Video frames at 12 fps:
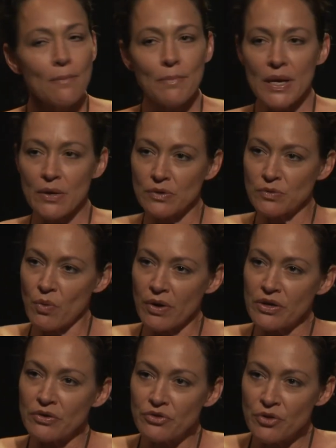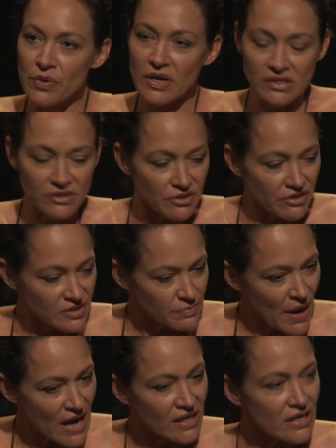because what you're doing is you're
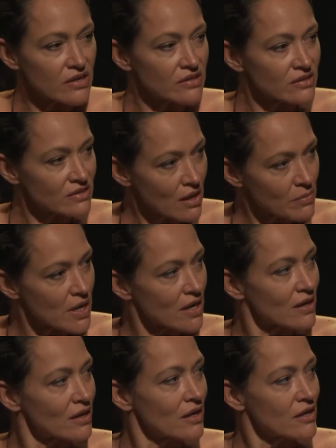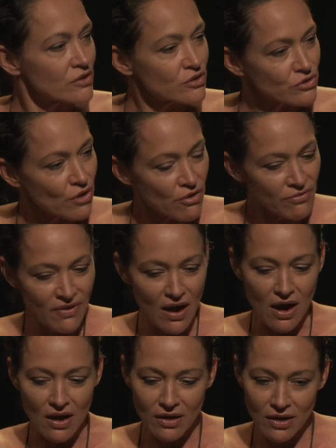expanding your stomach so
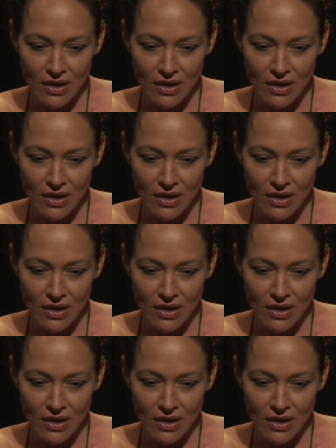far